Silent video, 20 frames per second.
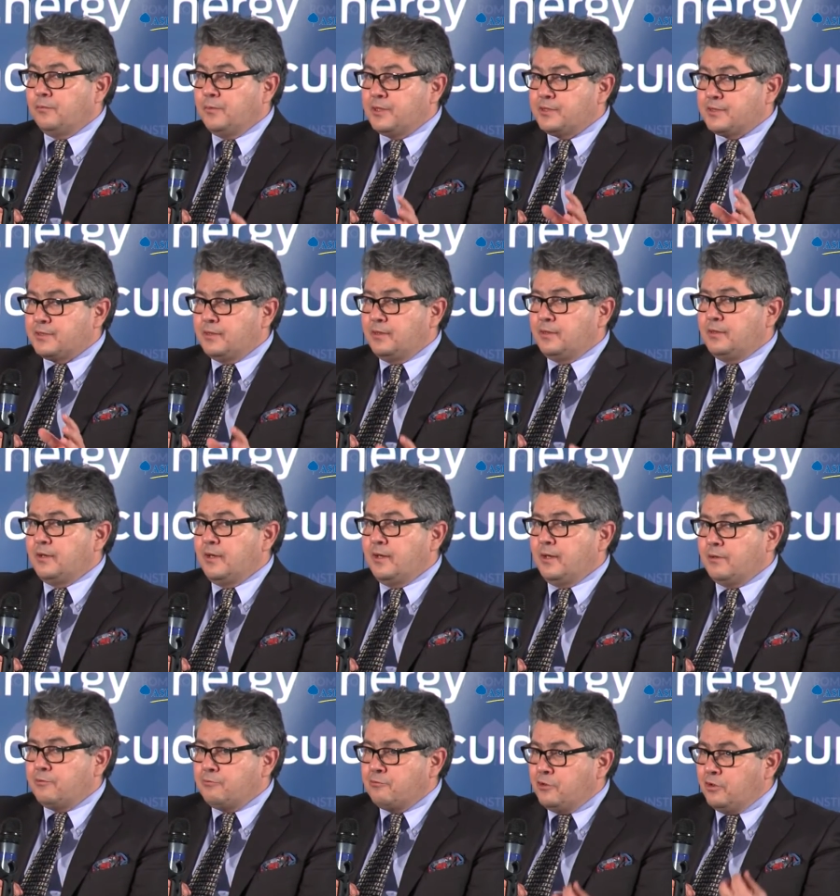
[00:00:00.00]
we see
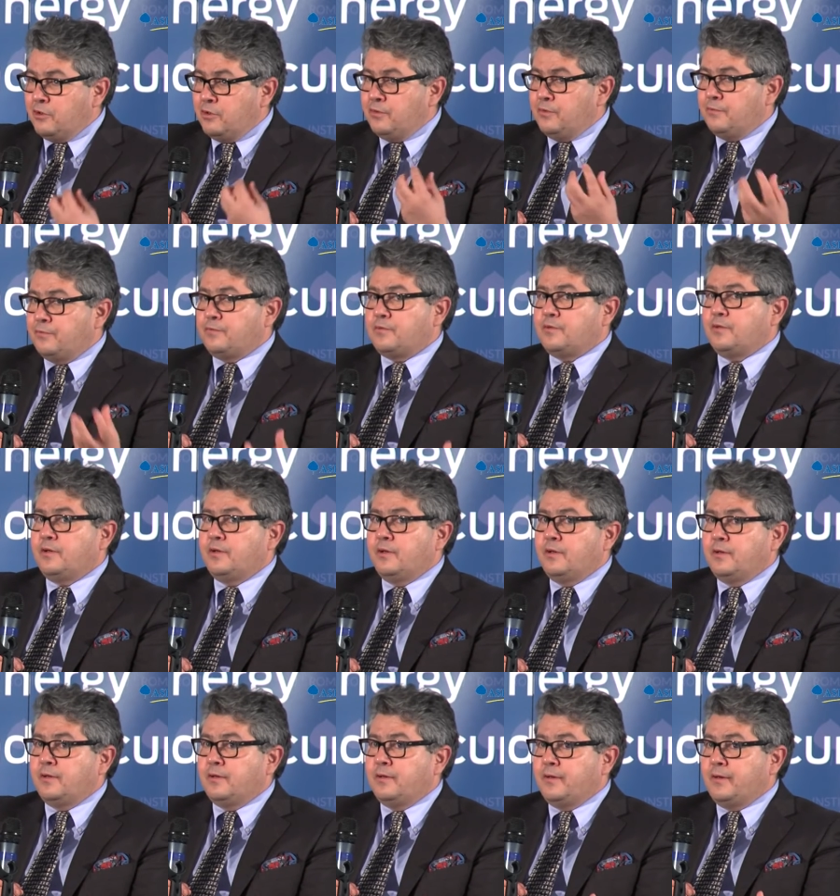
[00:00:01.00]
a
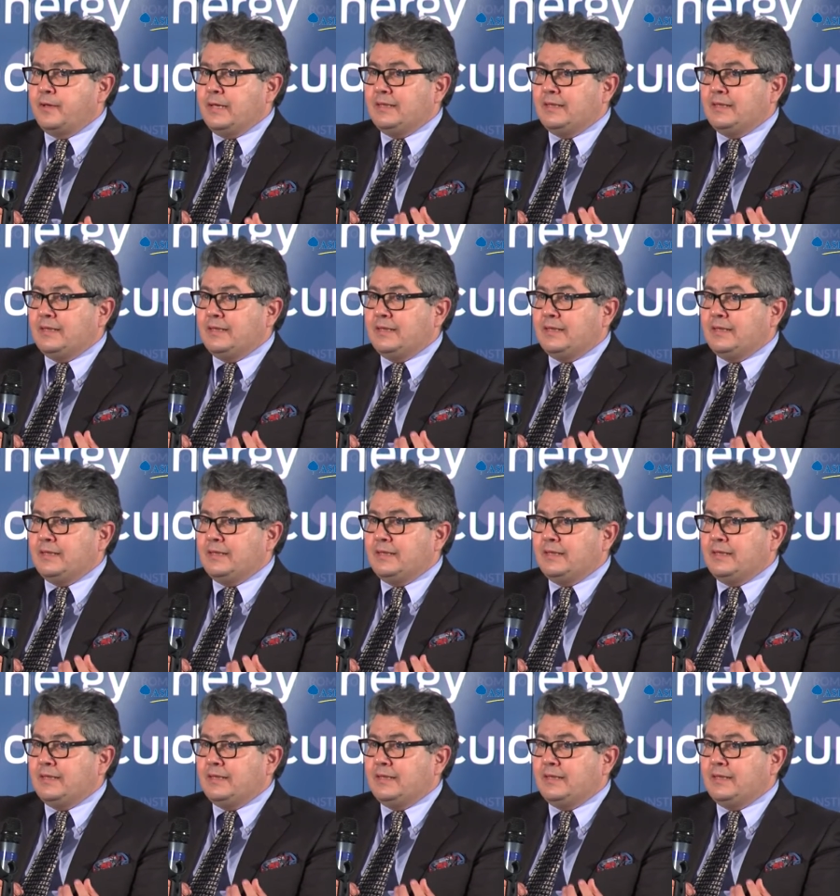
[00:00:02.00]
renewed,